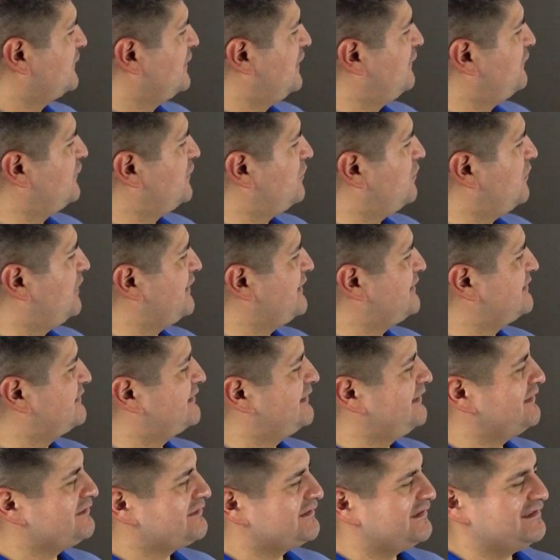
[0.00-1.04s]
of your running
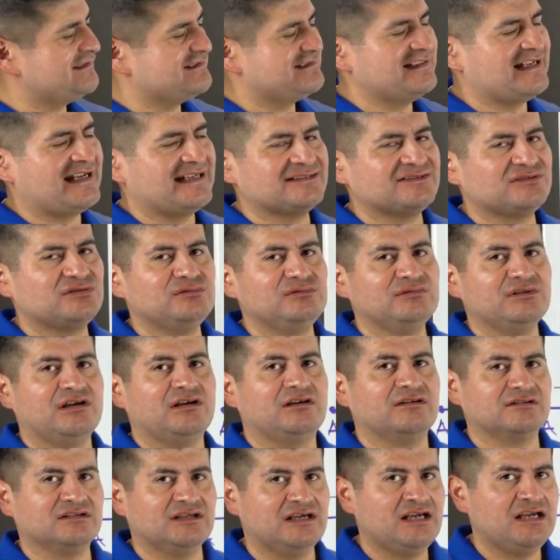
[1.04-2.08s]
stitch is not too
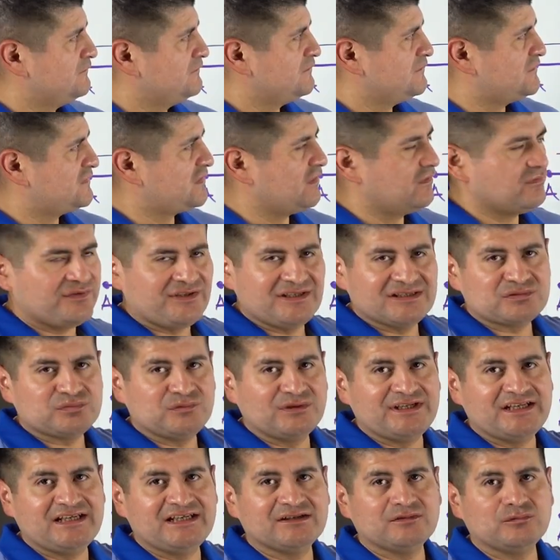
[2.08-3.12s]
long. So this
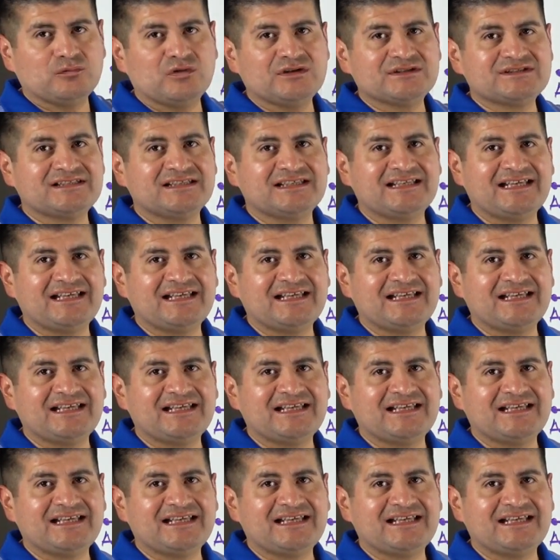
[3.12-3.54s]
one here, once